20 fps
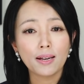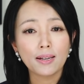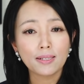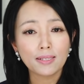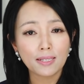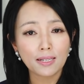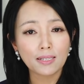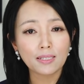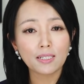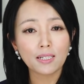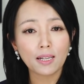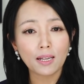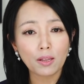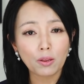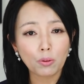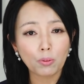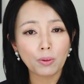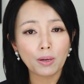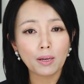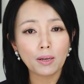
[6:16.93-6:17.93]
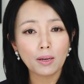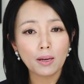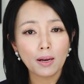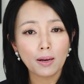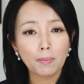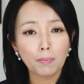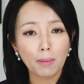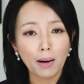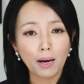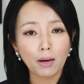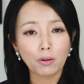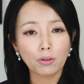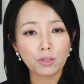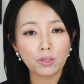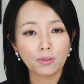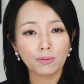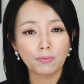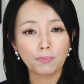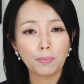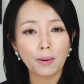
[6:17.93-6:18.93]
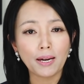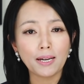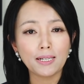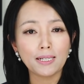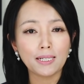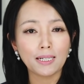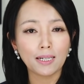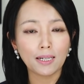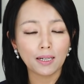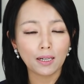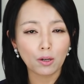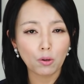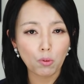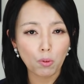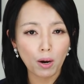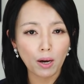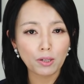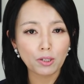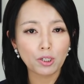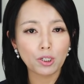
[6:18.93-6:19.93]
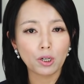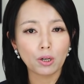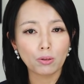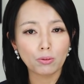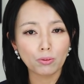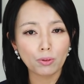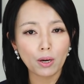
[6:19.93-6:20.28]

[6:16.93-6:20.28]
63 miles of Beijing-Guangzhou